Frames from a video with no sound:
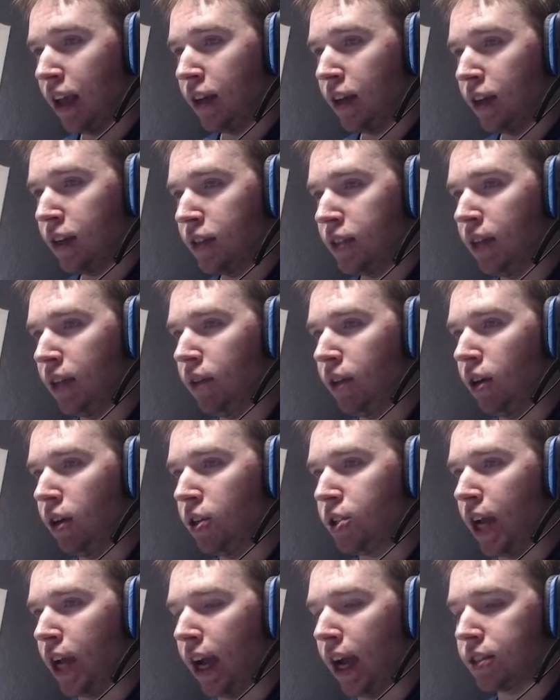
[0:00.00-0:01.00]
So even though
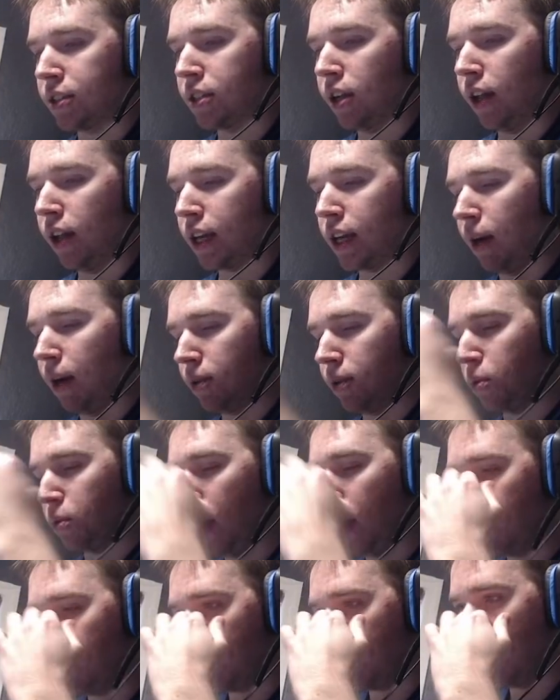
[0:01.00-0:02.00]
Jacksaw like almost
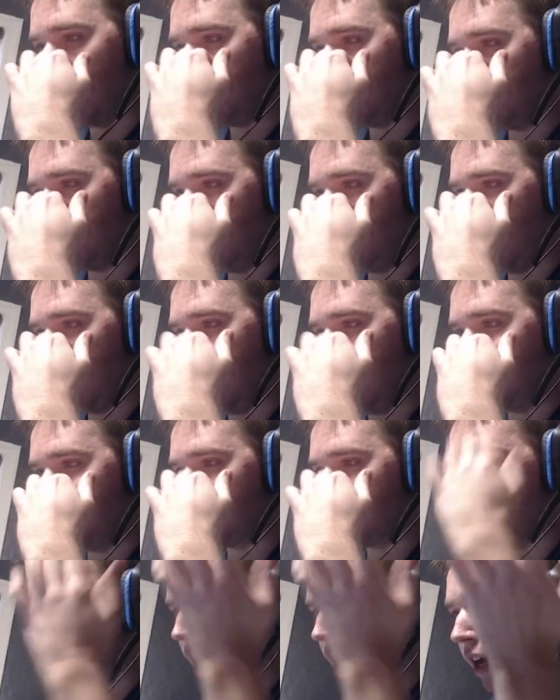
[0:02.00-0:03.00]
wiped out my
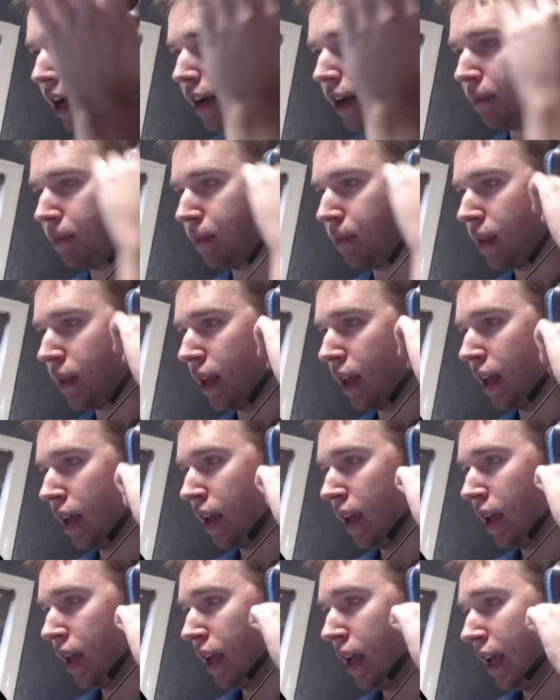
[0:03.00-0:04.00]
infantry line,
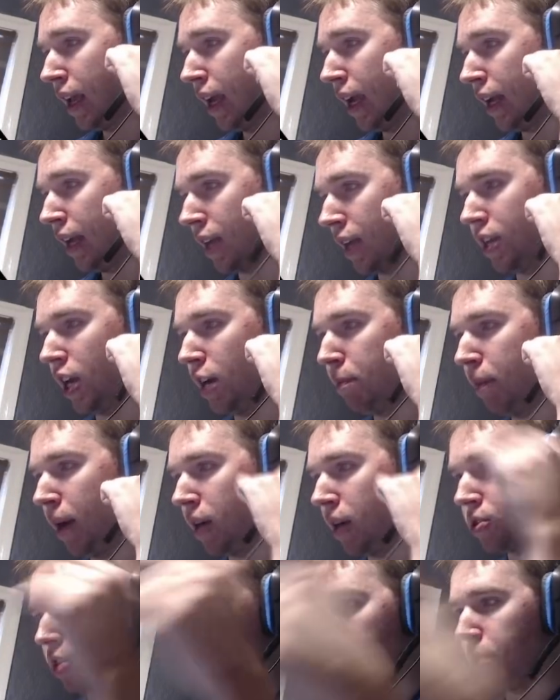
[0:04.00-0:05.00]
it doesn't help
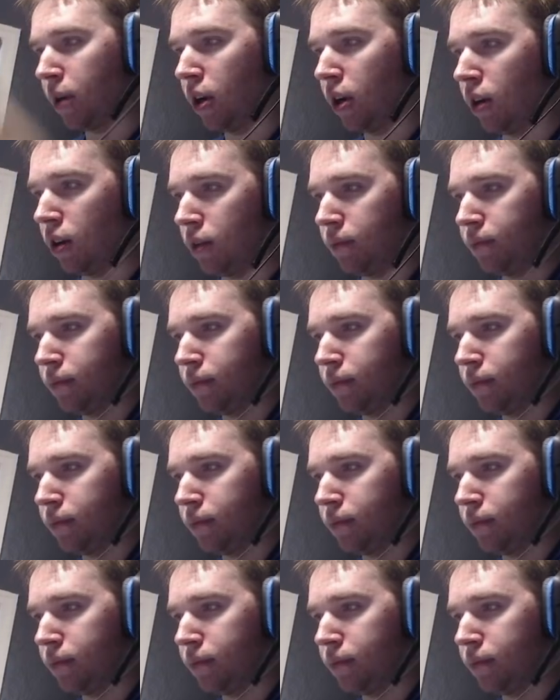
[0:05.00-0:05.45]
out Trump at all.